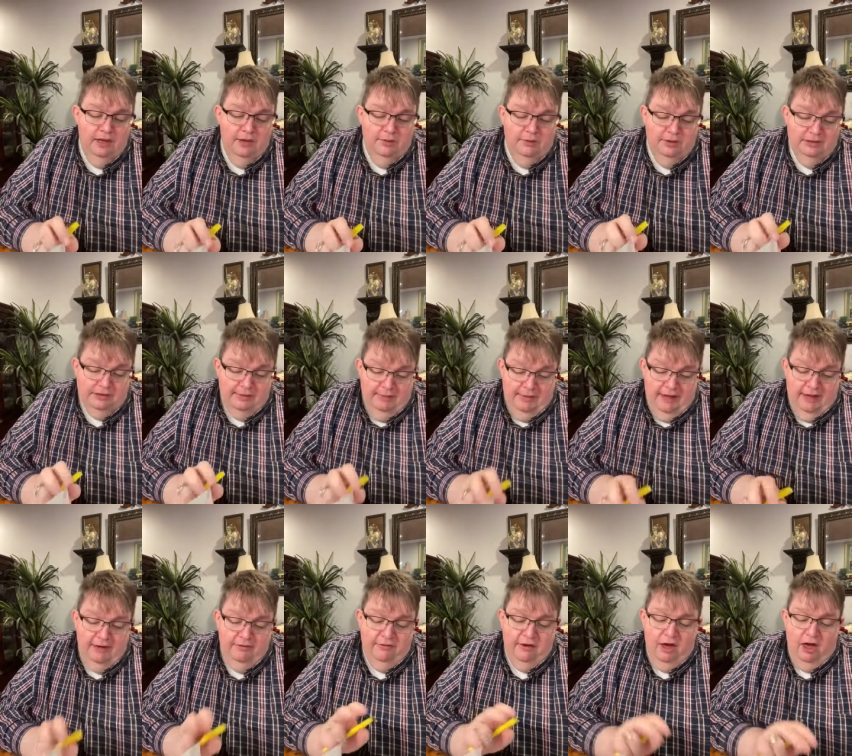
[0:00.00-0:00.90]
was a
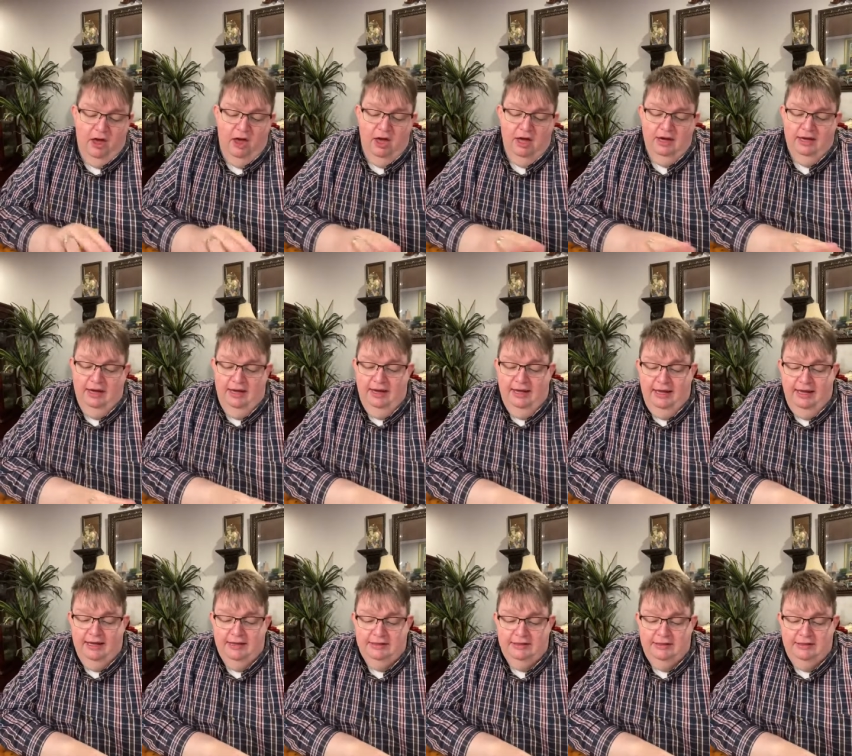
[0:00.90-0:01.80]
man of God and he
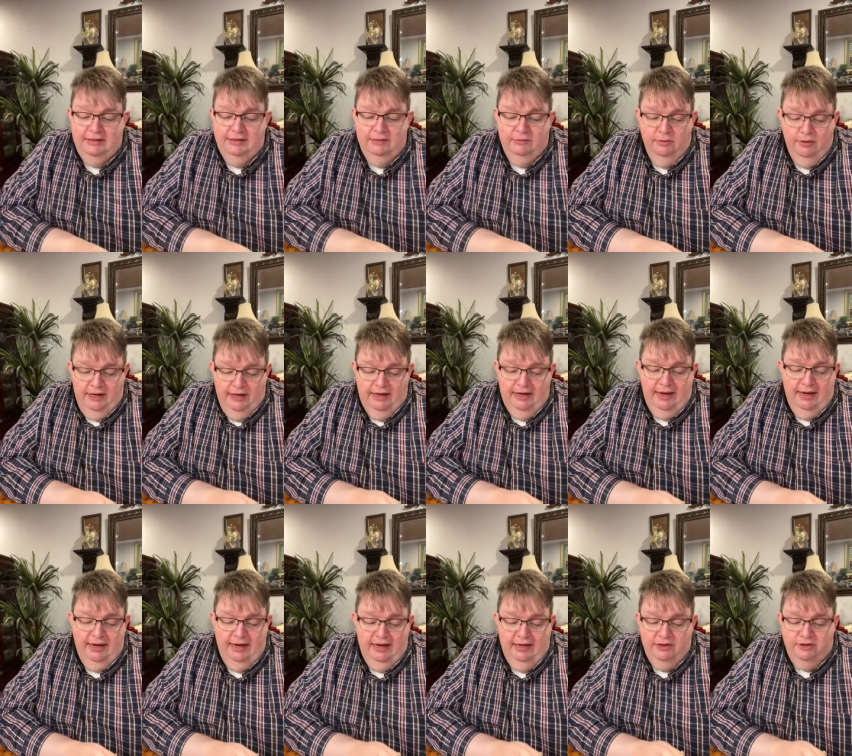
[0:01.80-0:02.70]
had went
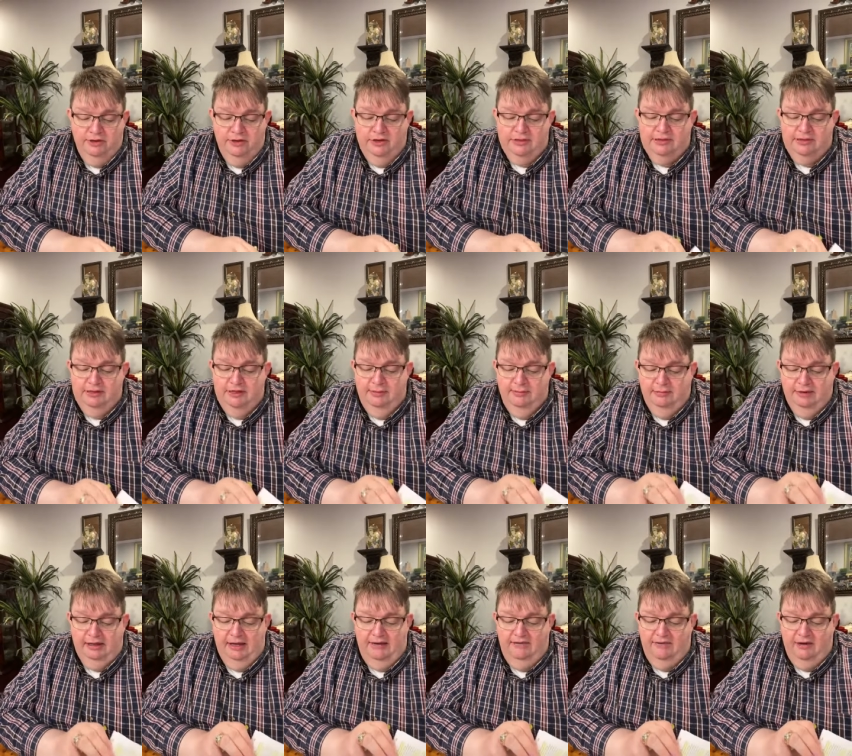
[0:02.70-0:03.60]
and he had trusted and
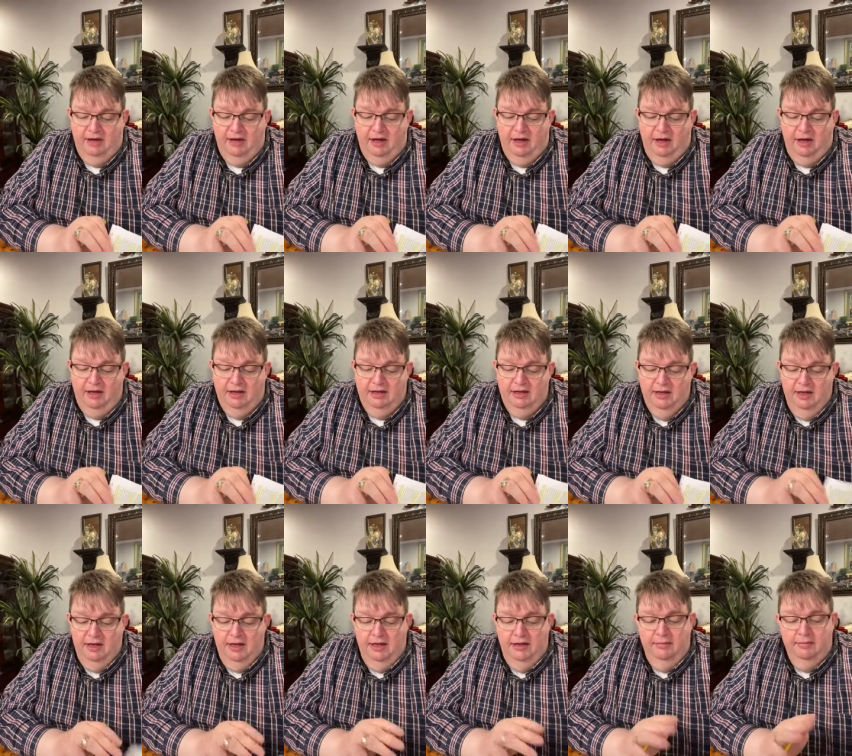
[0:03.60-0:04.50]
believed in God,
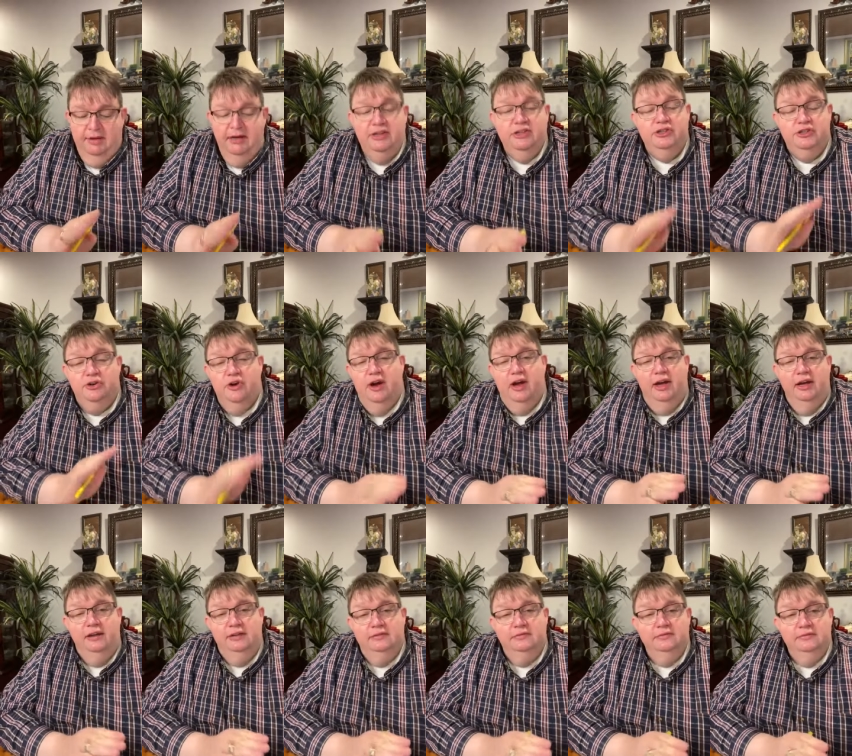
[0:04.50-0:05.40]
but he strayed.